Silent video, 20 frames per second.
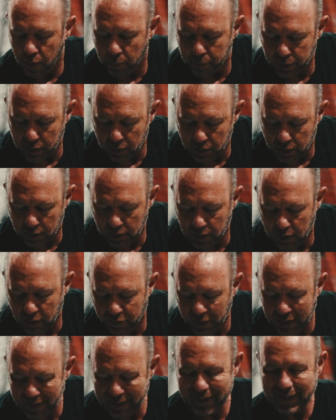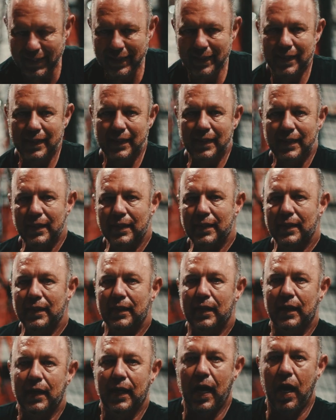But if he's
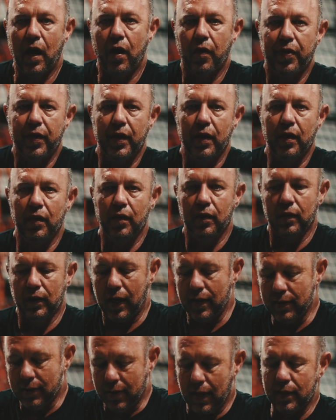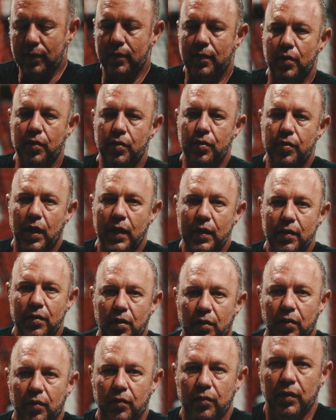consistently out there, guys, that's the strike
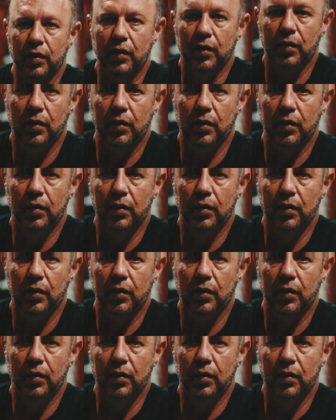zone.